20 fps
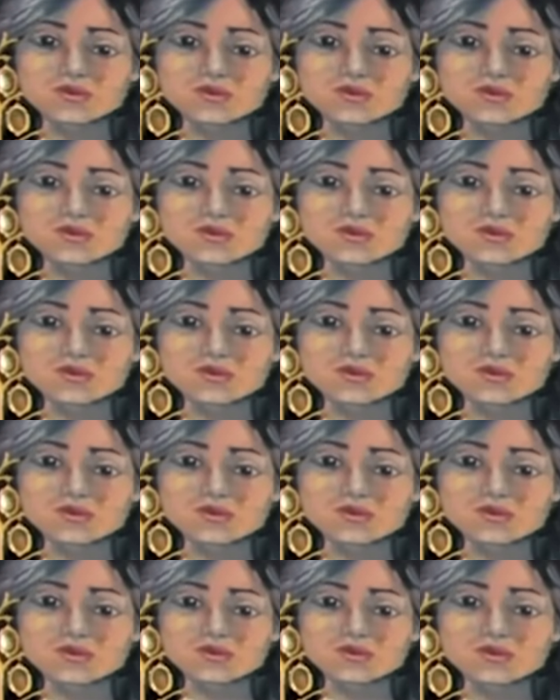
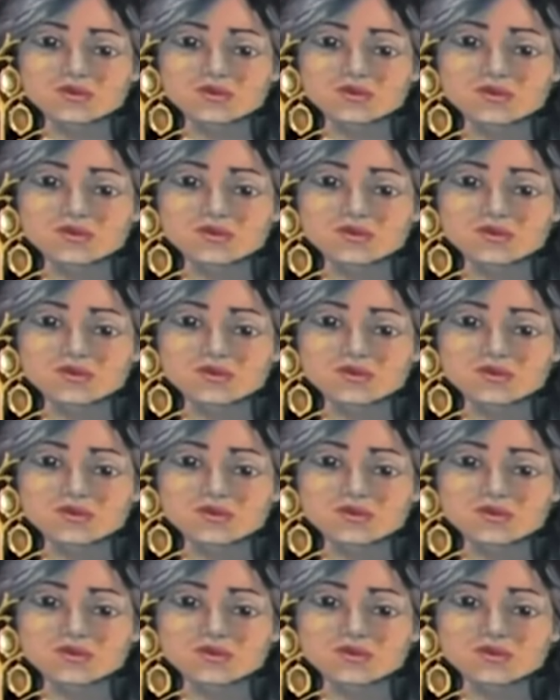
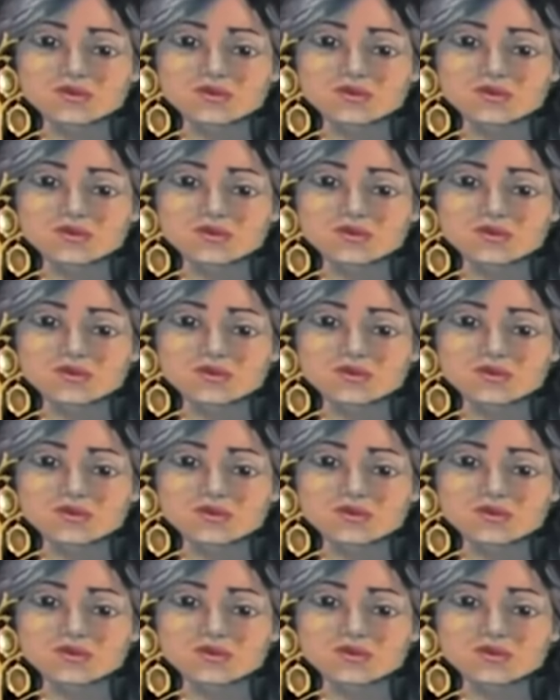
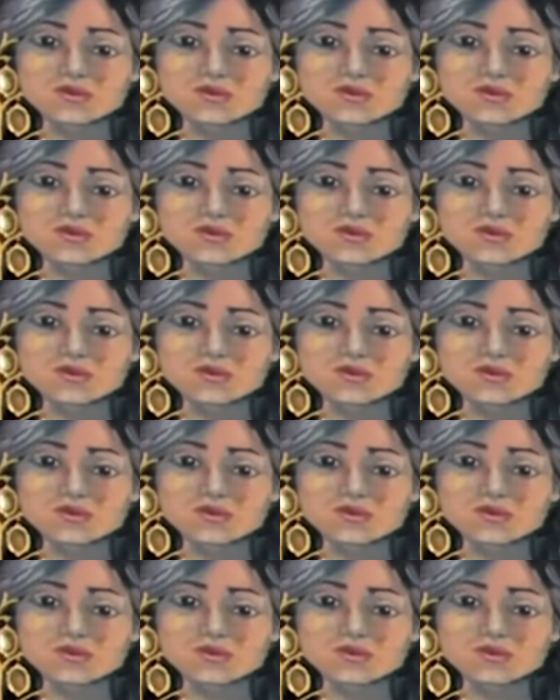
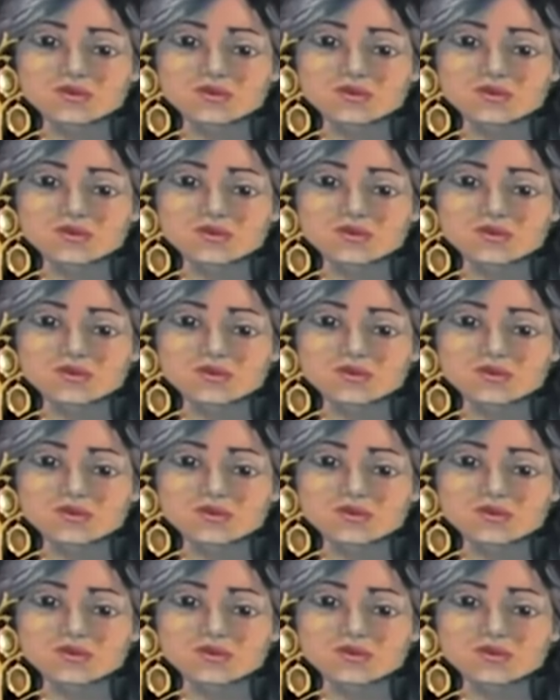
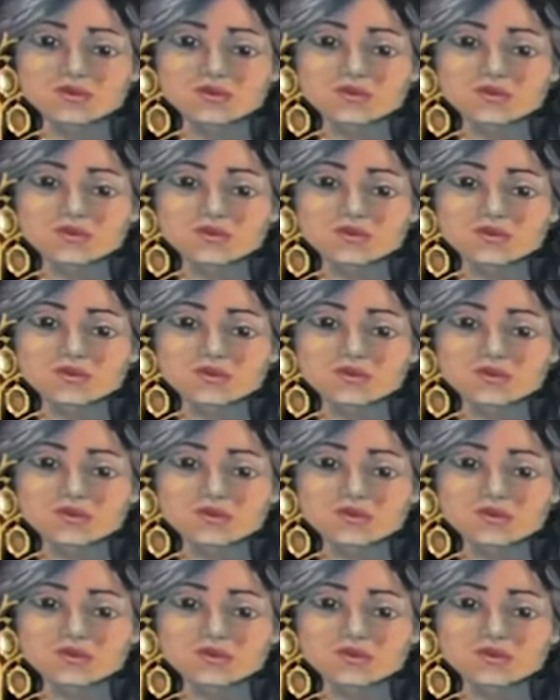
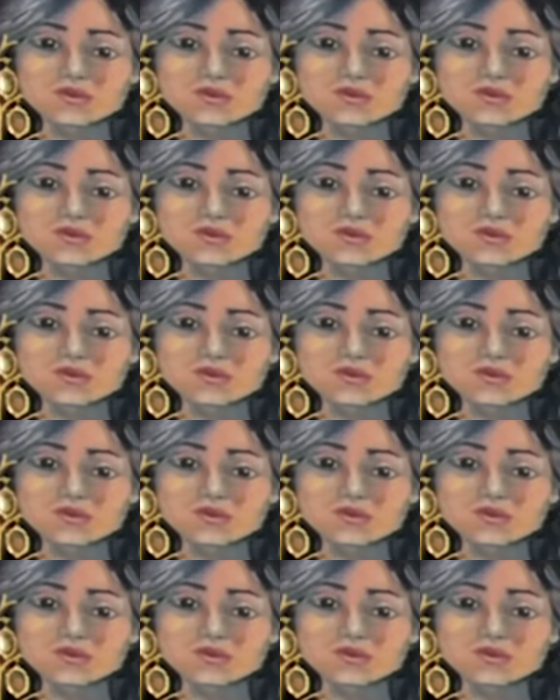[no speech]